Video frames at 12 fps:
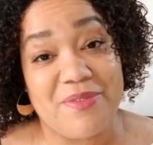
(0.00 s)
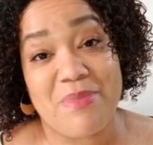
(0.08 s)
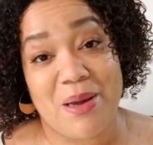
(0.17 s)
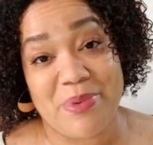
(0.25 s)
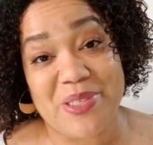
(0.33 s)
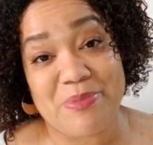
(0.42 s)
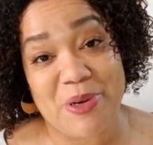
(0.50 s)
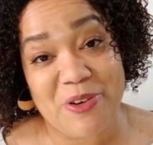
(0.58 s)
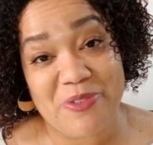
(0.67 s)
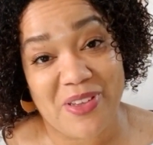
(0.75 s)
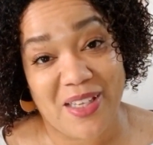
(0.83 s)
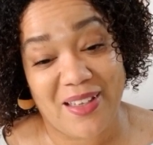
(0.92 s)
Mama
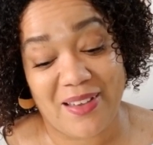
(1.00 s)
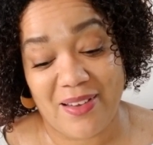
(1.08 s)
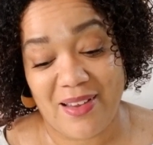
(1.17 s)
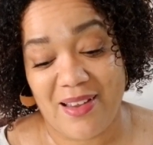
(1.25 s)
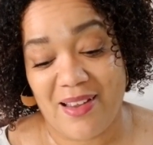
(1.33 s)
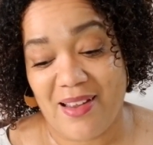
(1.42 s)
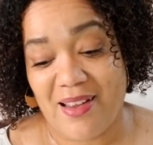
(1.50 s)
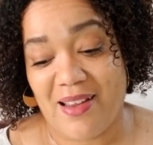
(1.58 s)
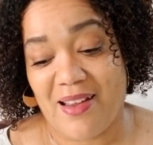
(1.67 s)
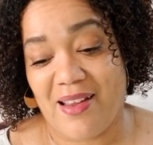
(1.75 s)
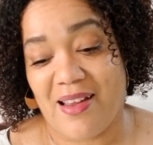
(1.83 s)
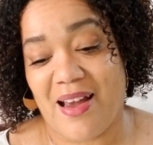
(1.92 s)
Smurfy,
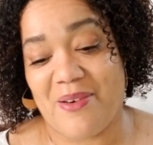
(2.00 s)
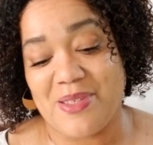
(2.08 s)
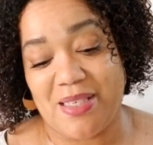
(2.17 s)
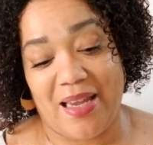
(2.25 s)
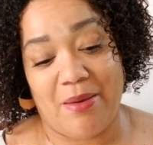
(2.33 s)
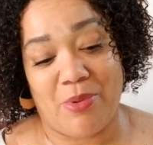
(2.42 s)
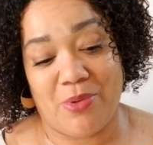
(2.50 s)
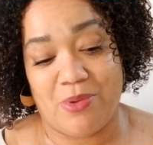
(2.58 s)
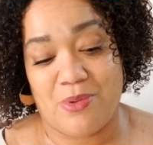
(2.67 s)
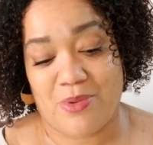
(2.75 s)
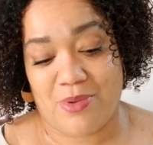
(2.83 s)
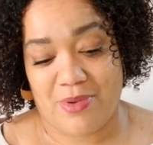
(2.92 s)
I was able
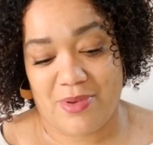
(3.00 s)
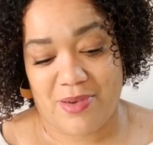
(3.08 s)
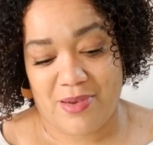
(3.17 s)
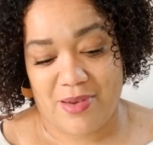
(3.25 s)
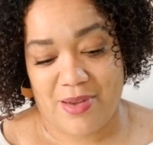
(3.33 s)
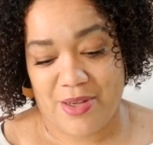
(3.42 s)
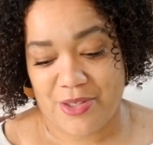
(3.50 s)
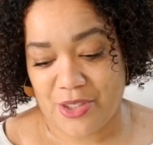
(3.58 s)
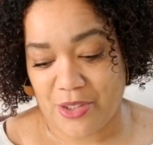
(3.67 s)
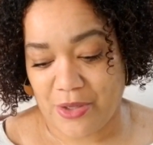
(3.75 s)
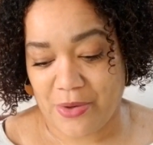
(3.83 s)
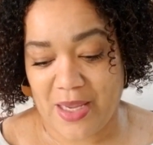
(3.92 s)

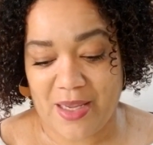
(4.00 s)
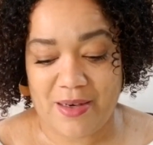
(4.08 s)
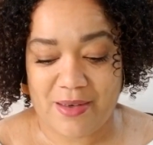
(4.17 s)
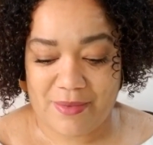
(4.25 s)
to locate